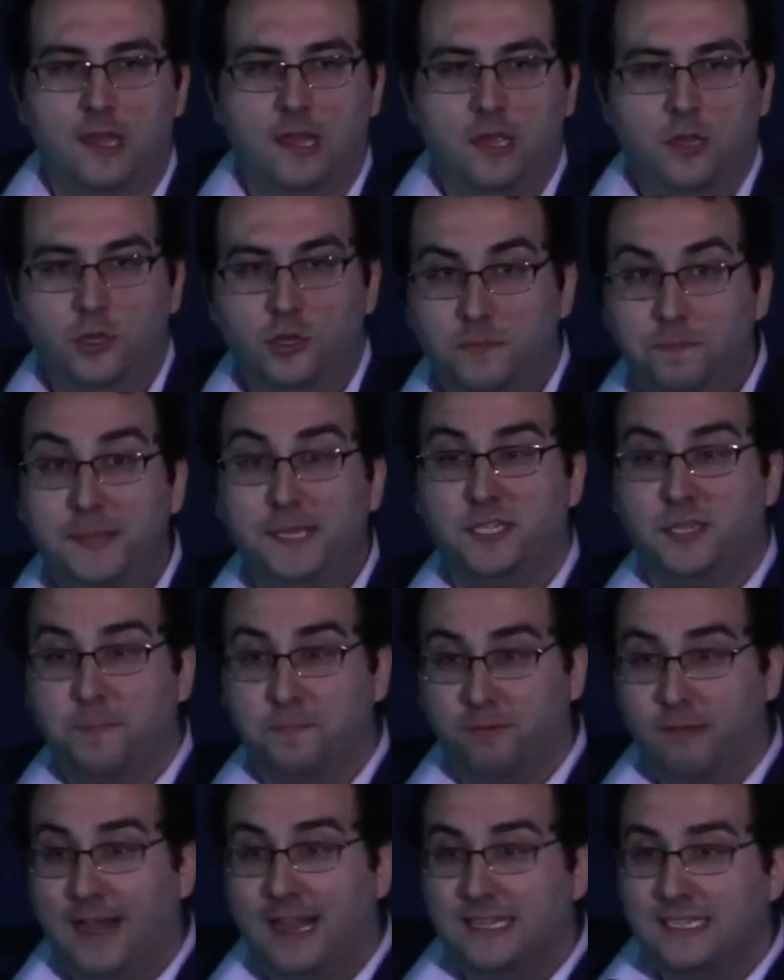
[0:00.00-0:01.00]
you'd be
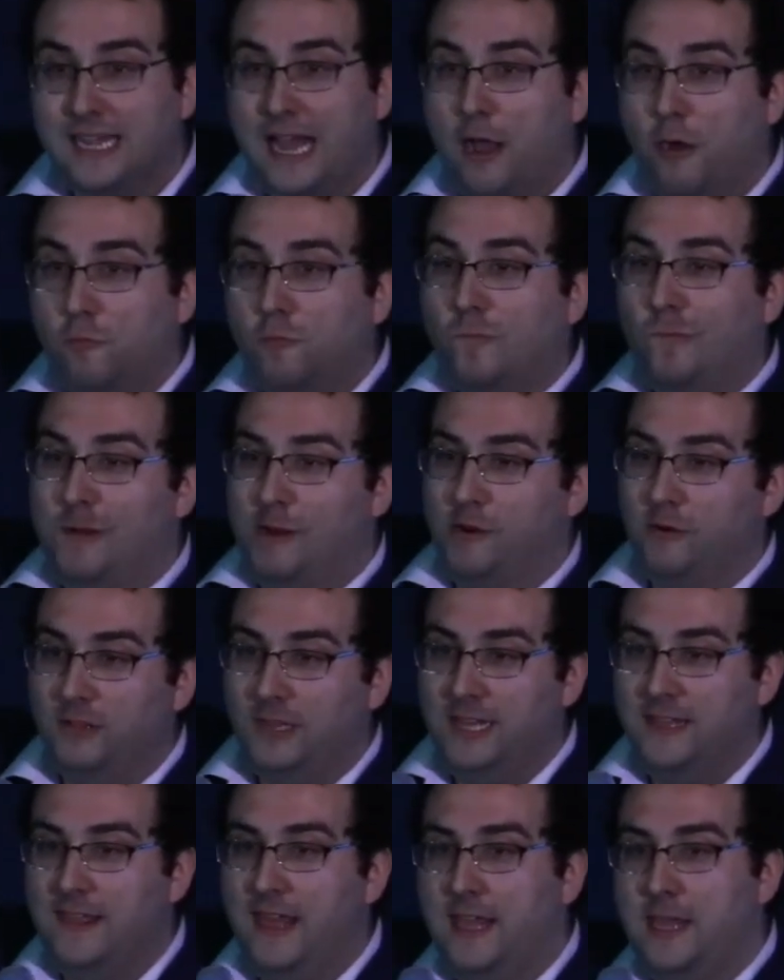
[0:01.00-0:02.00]
surprised how
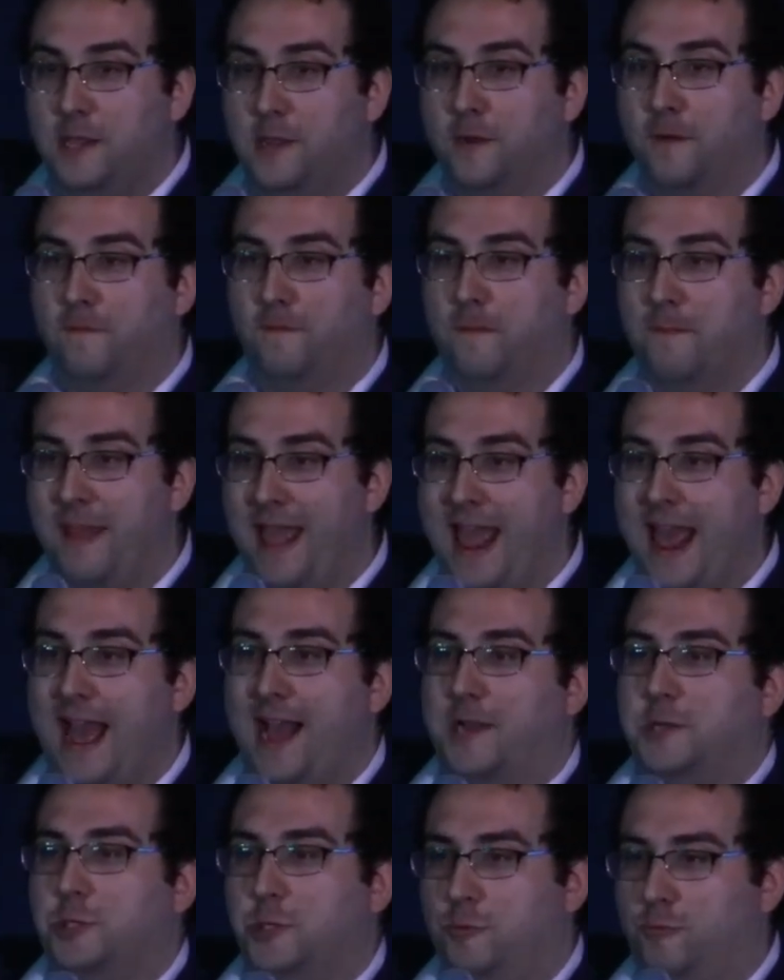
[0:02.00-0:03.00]
rarely they hear from
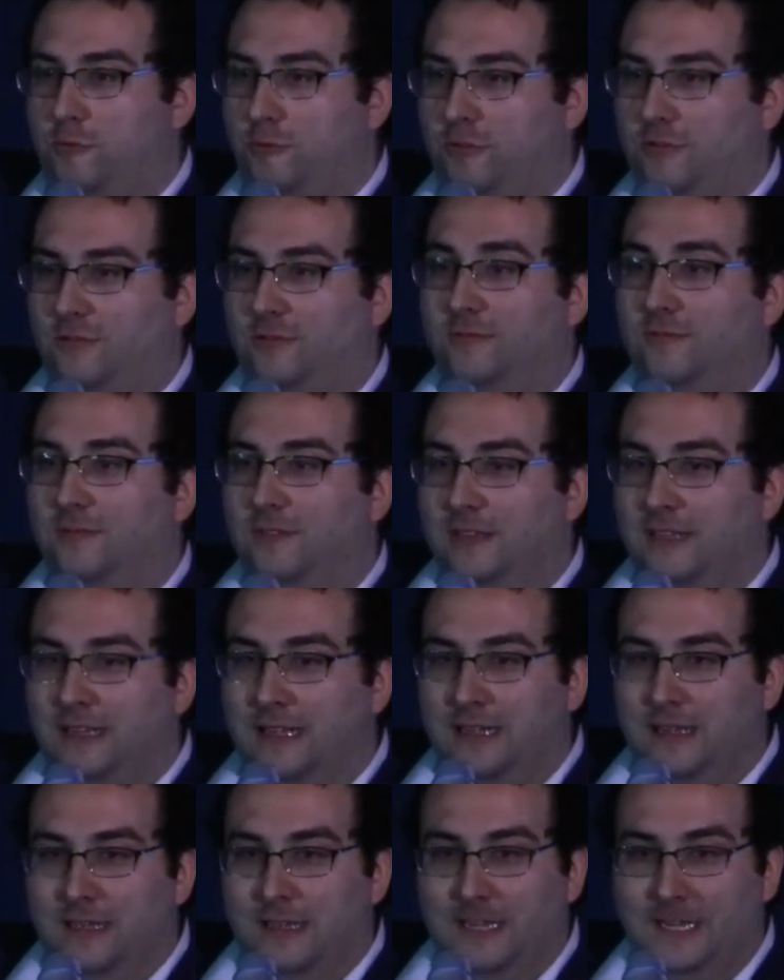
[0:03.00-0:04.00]
actual
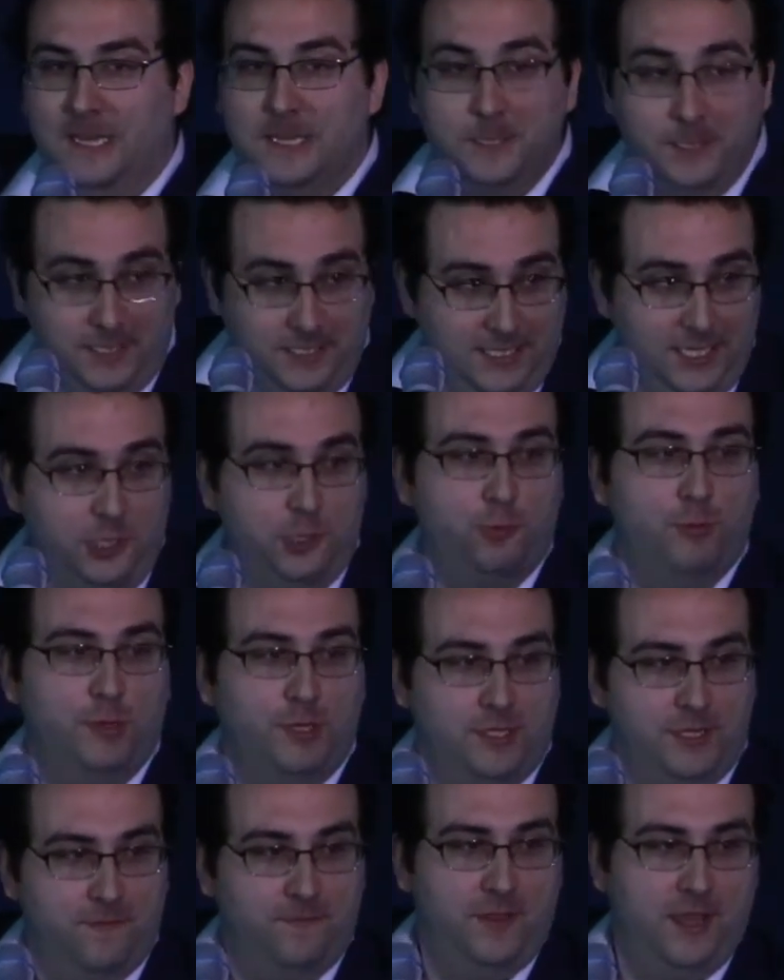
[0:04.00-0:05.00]

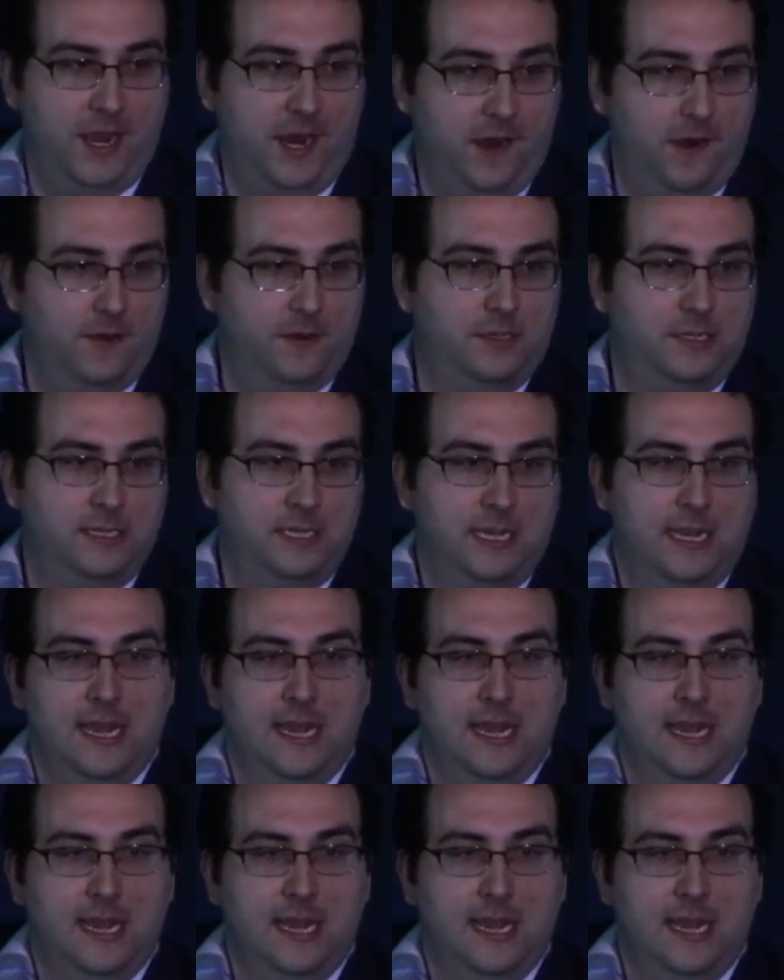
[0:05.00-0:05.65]
constituents of theirs.